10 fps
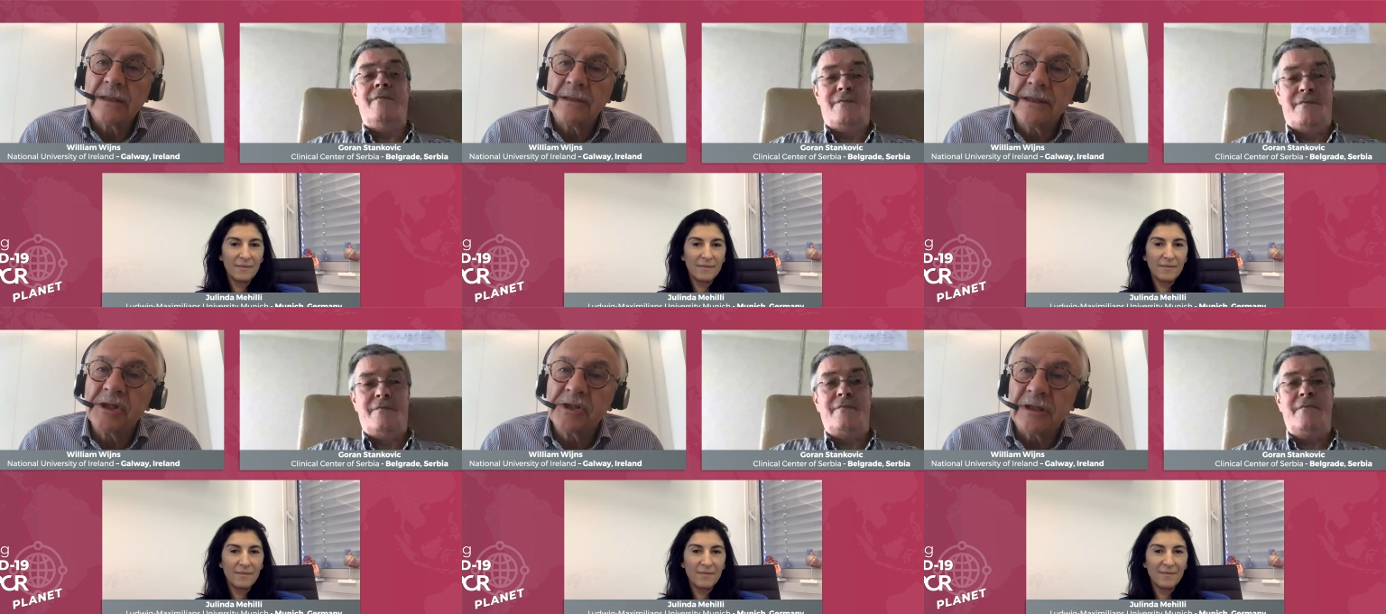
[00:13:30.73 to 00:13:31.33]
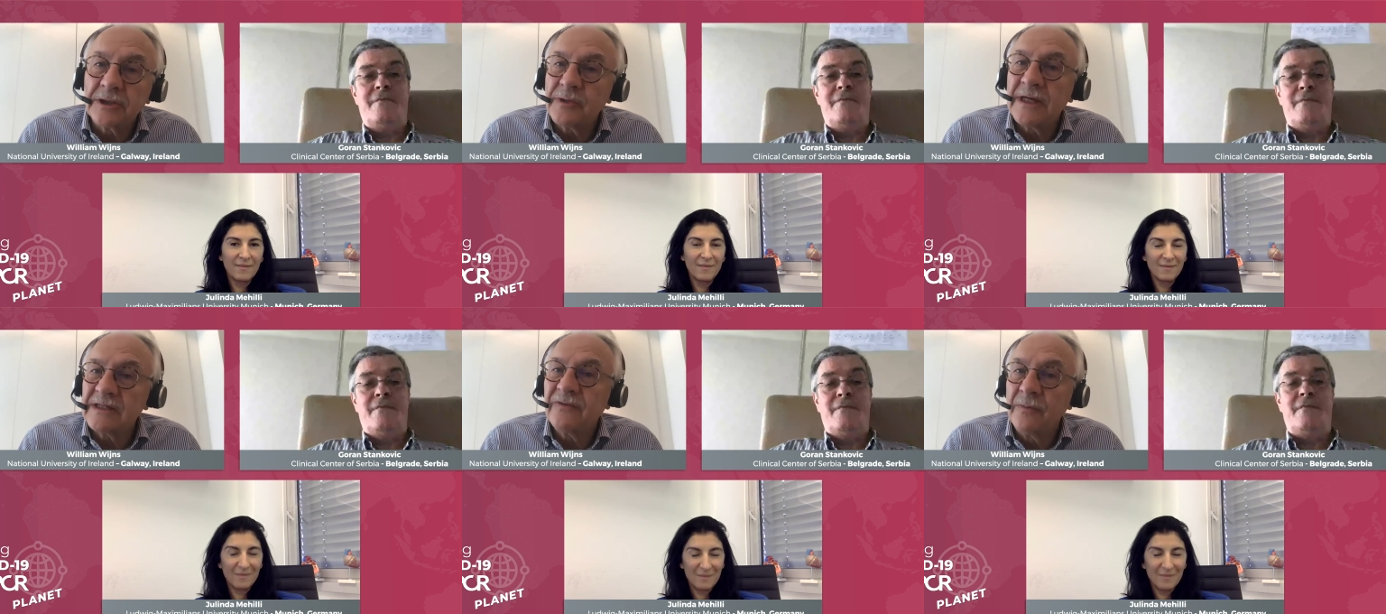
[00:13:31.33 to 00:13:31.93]
Speaker 1: and digital
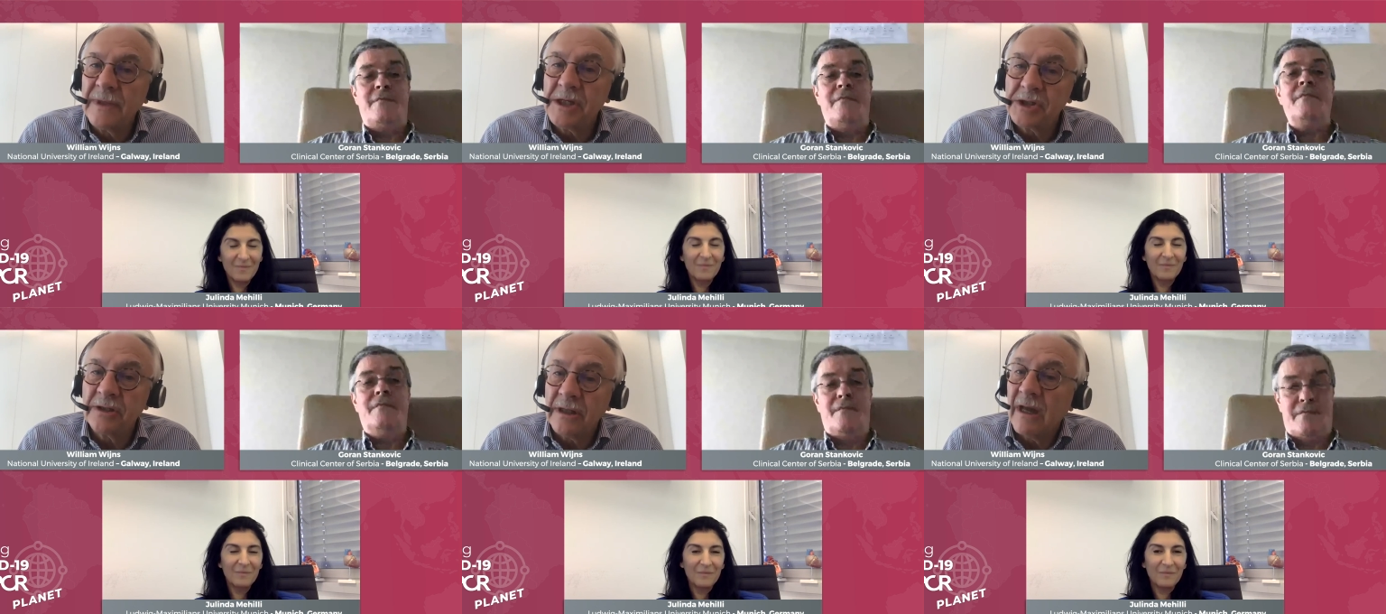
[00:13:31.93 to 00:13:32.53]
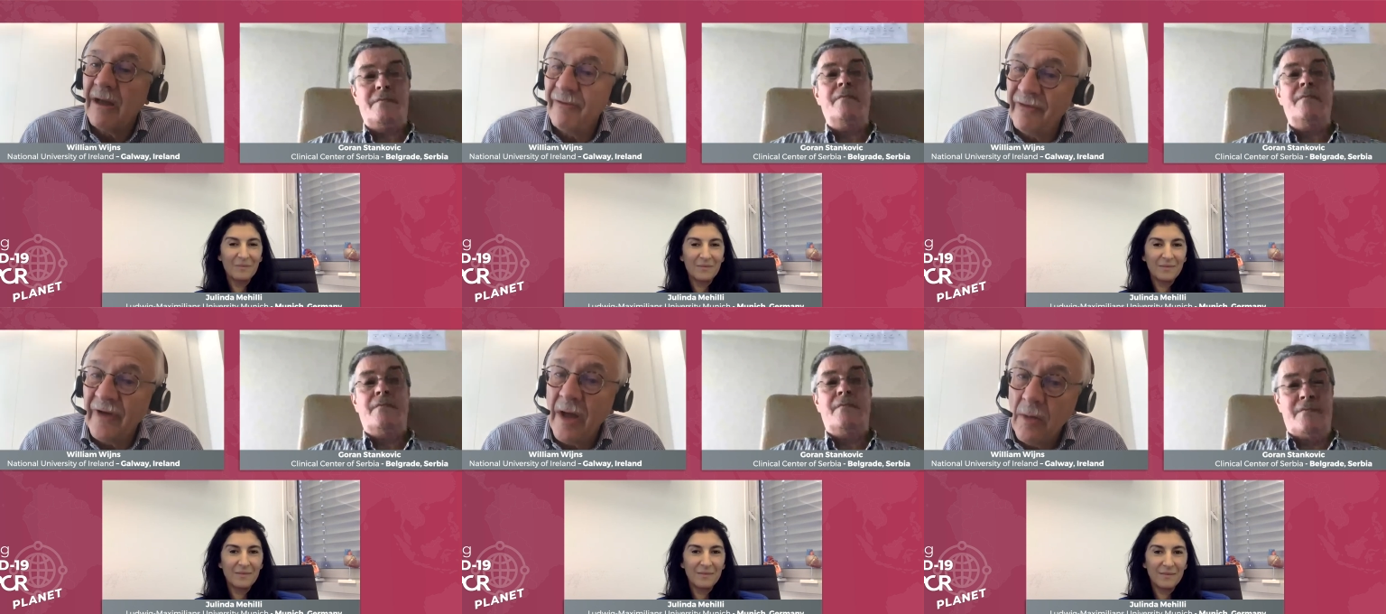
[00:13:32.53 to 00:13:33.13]
transformation of
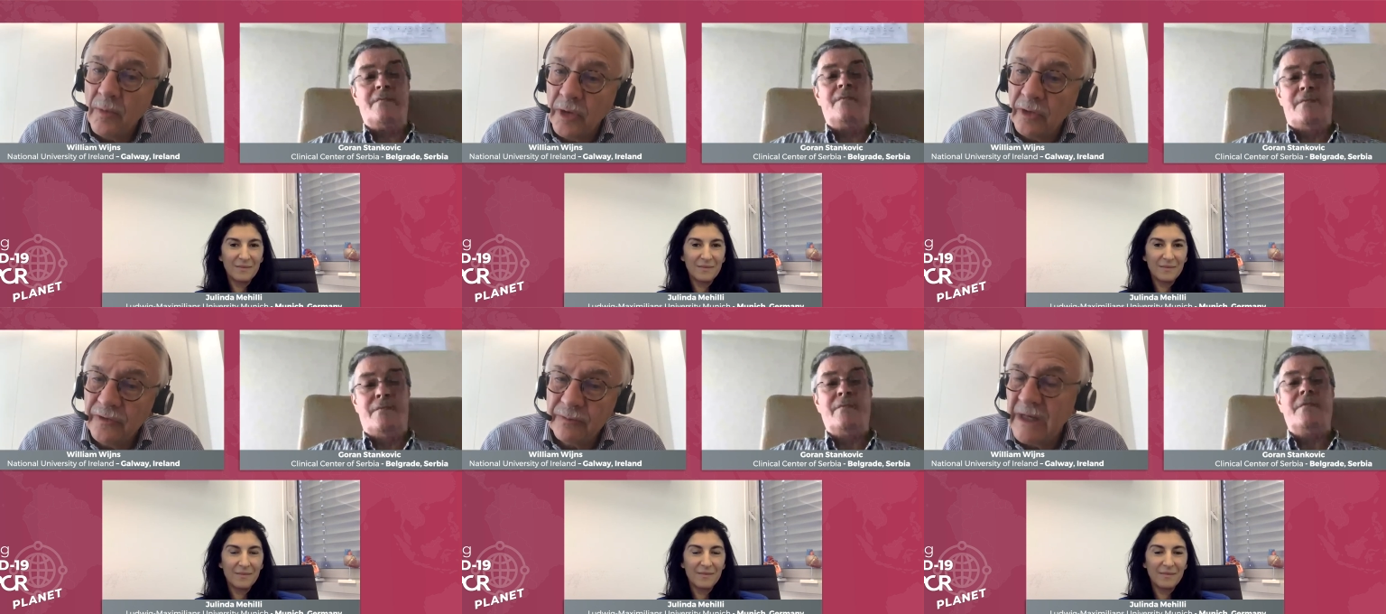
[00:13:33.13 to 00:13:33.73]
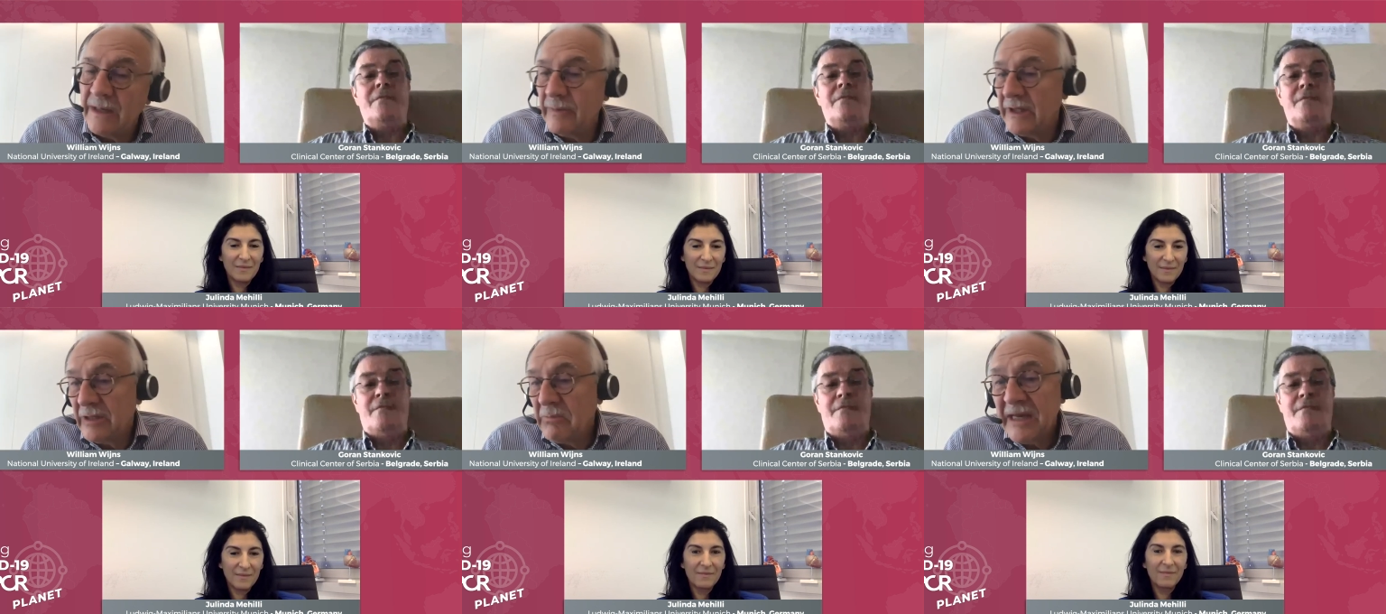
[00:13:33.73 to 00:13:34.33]
our world. Maybe the
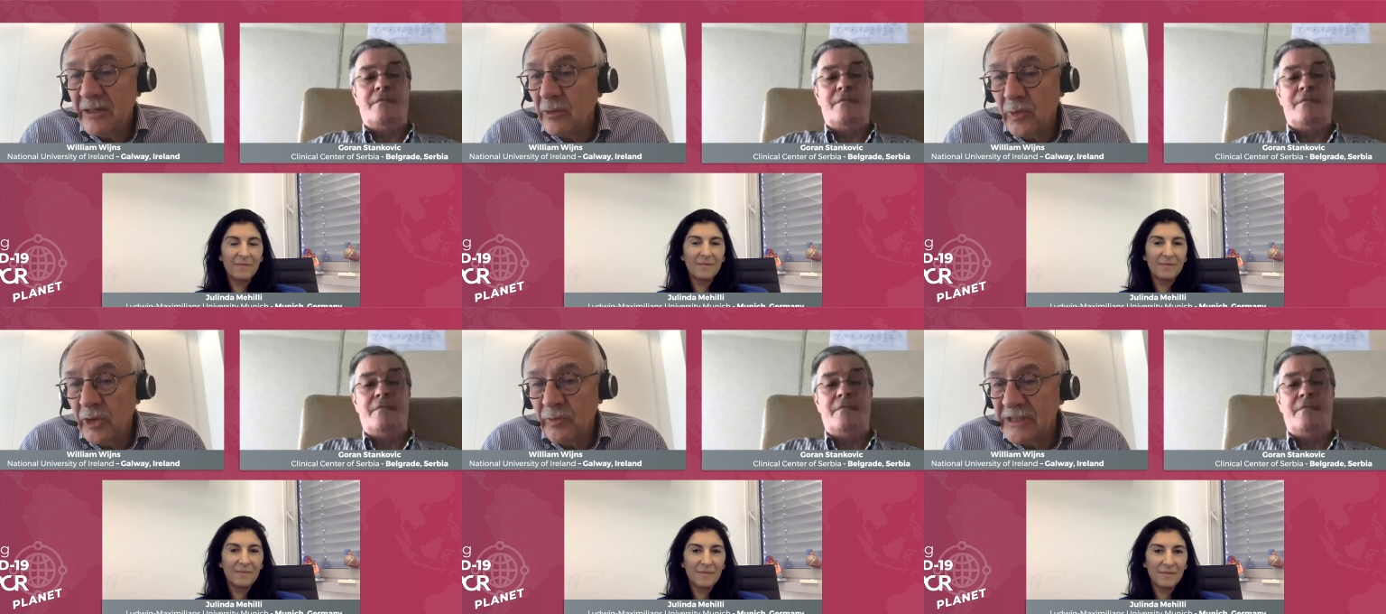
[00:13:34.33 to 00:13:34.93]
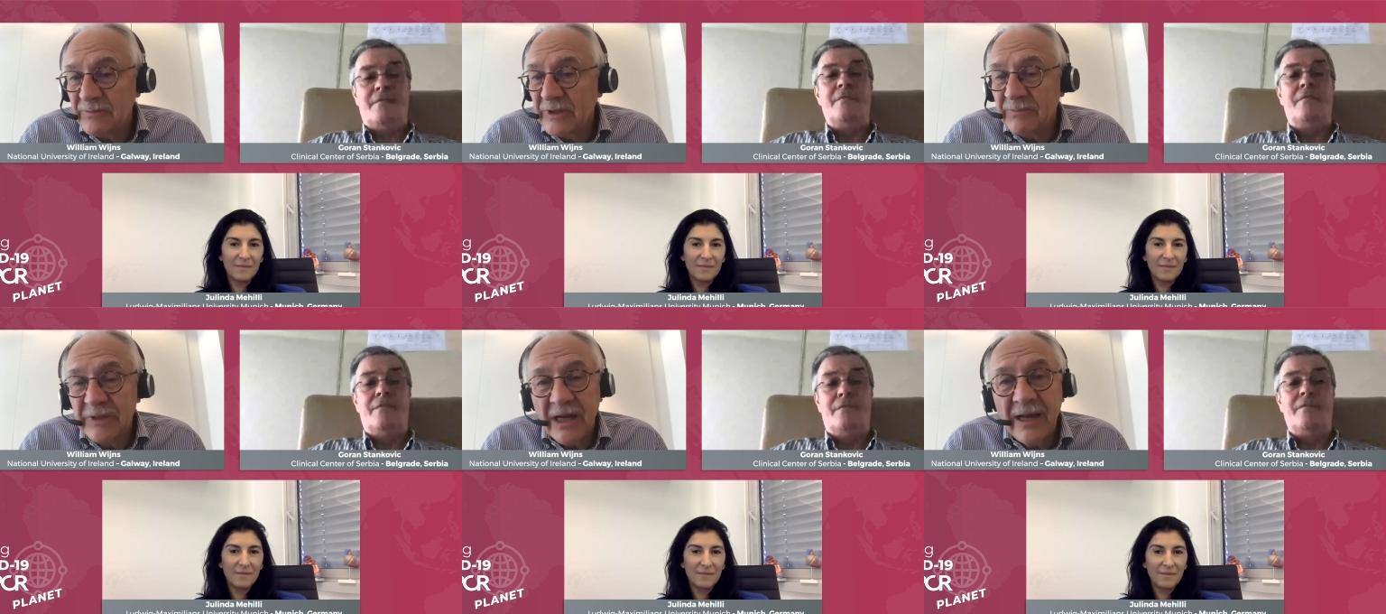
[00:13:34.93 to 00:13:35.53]
medical world was a bit
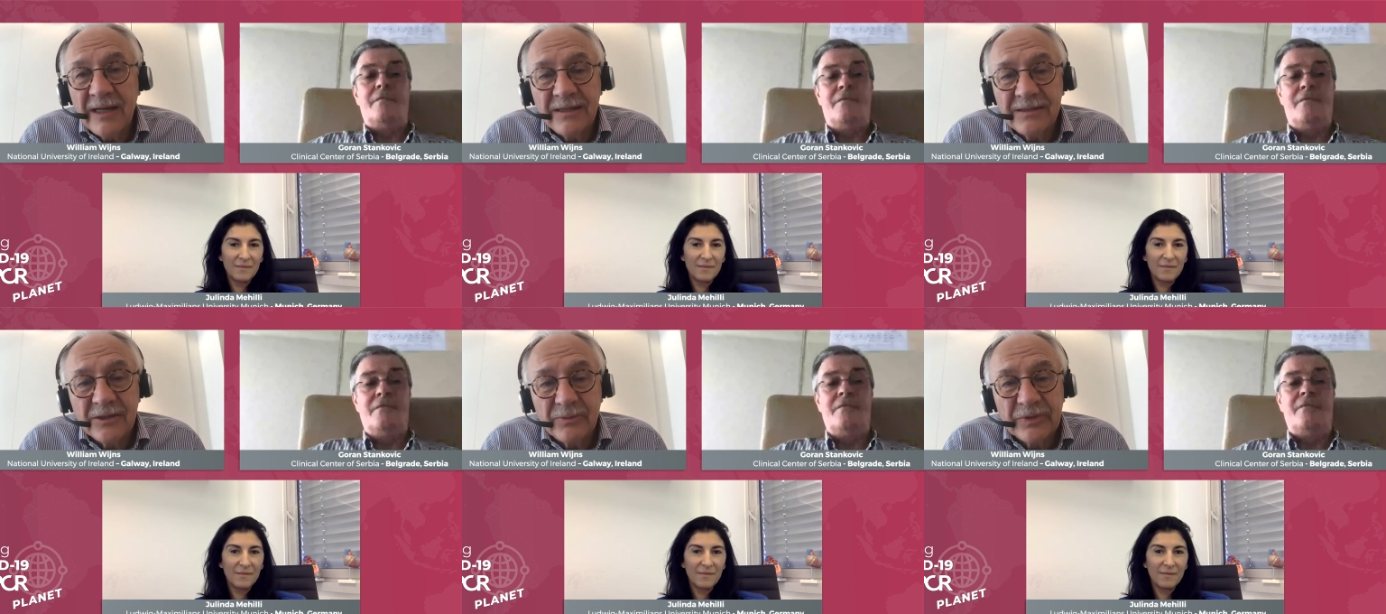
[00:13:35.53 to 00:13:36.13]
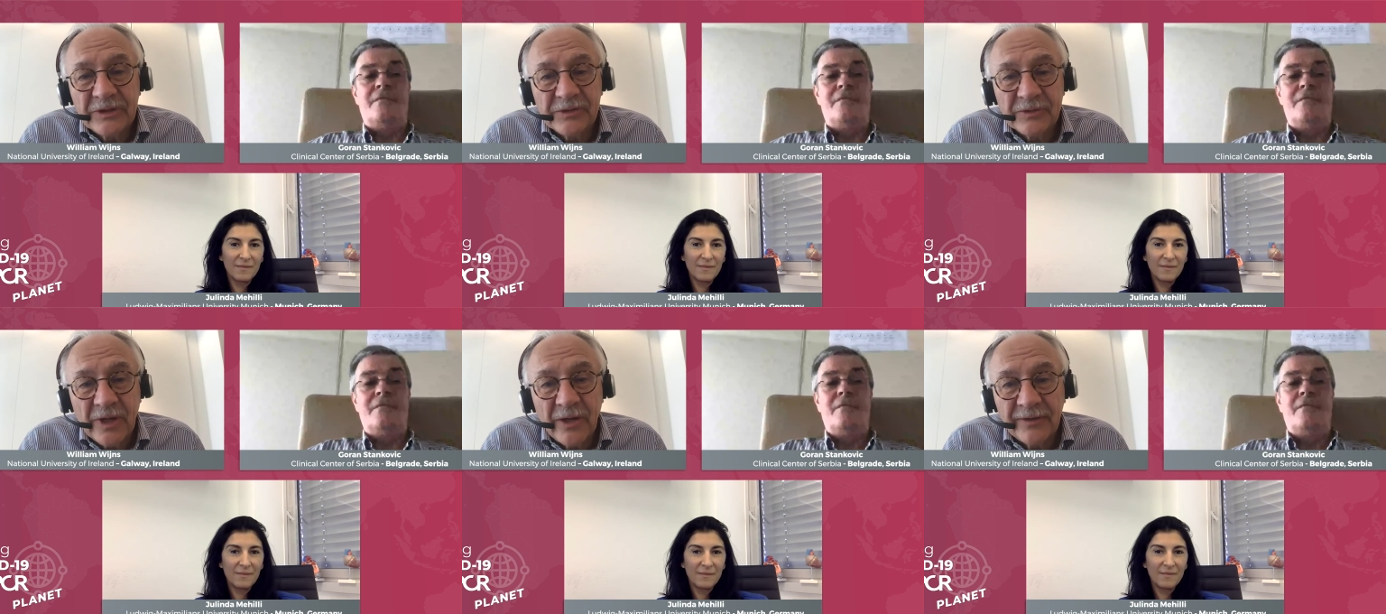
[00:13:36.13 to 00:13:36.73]
behind compared to
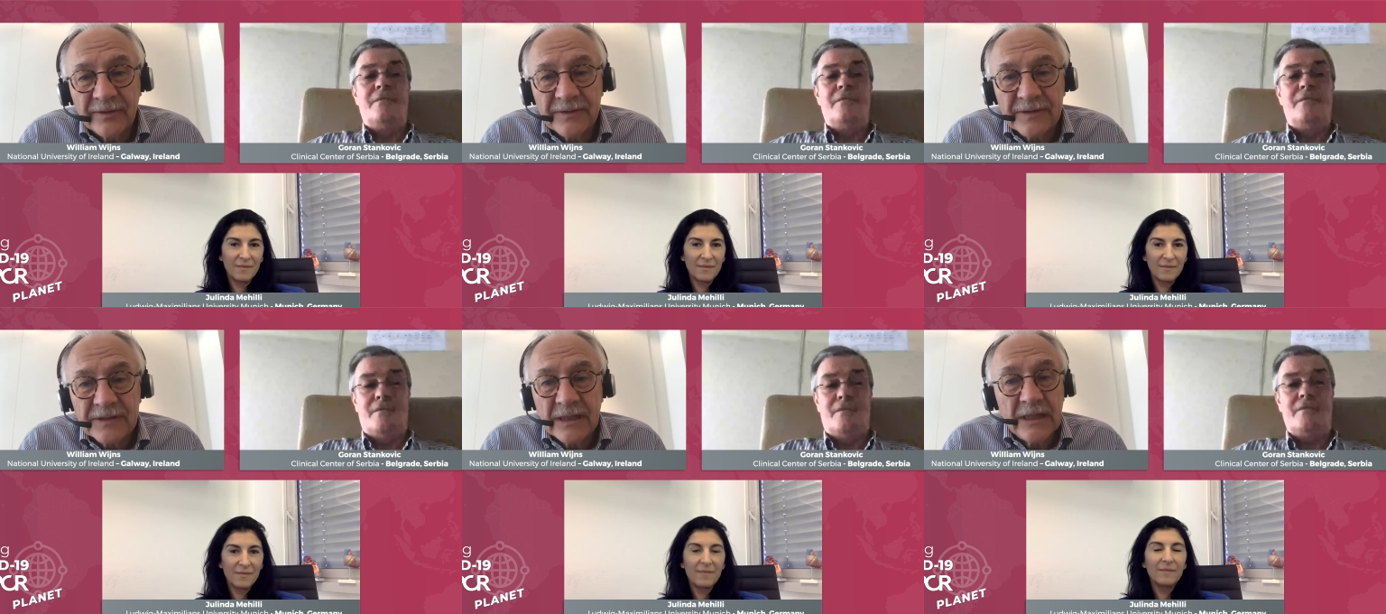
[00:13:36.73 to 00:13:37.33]
others.